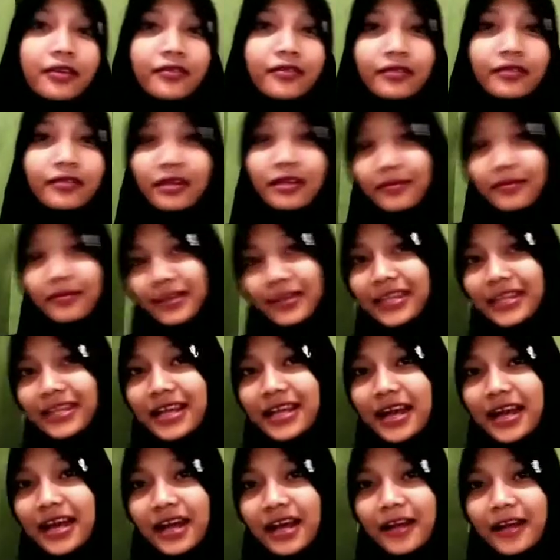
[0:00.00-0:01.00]

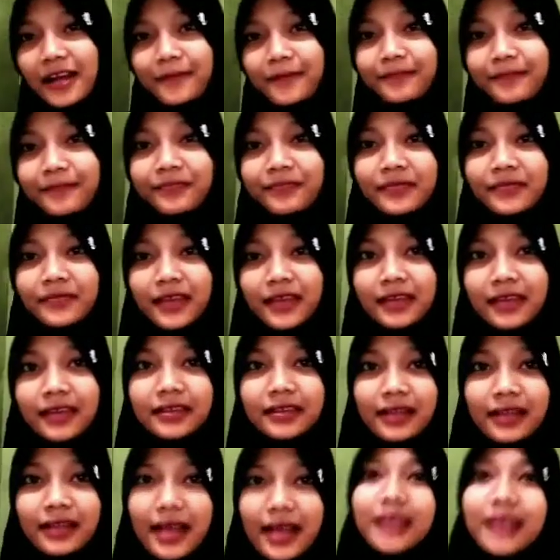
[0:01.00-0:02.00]
Gramedia, and the
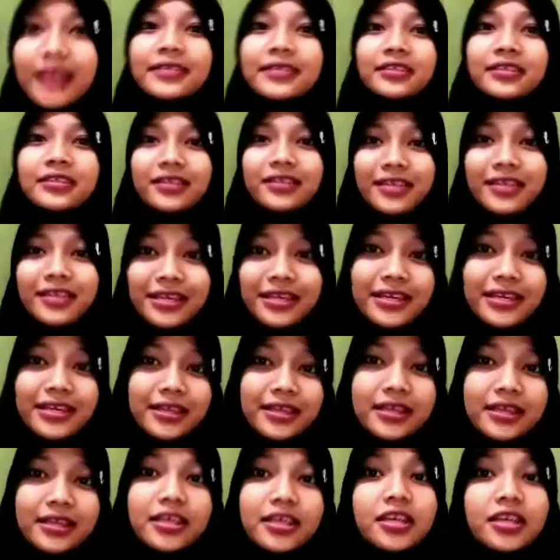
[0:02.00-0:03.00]
last Eat
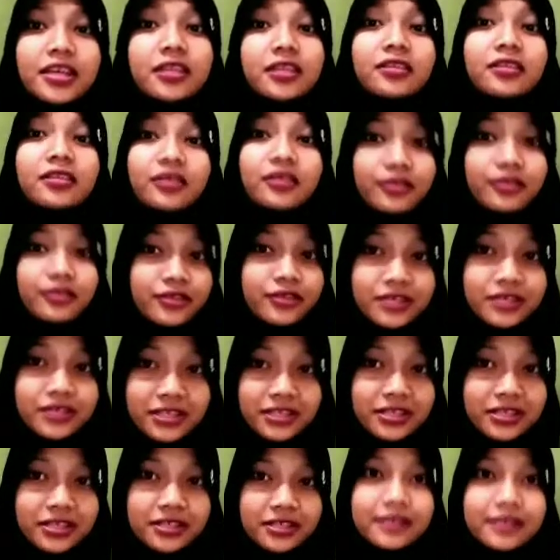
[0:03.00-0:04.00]
in
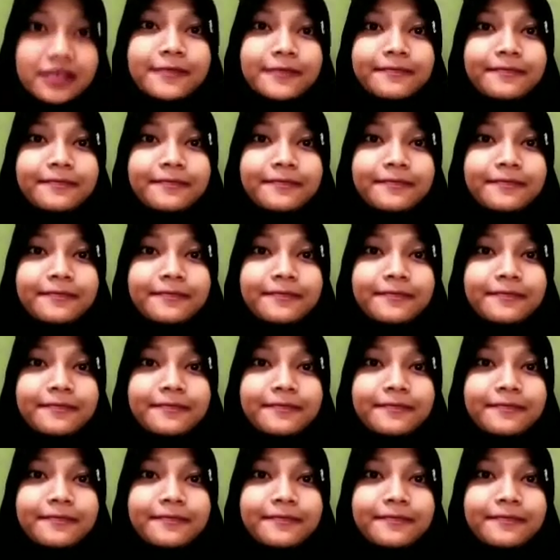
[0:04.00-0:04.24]
Ricis.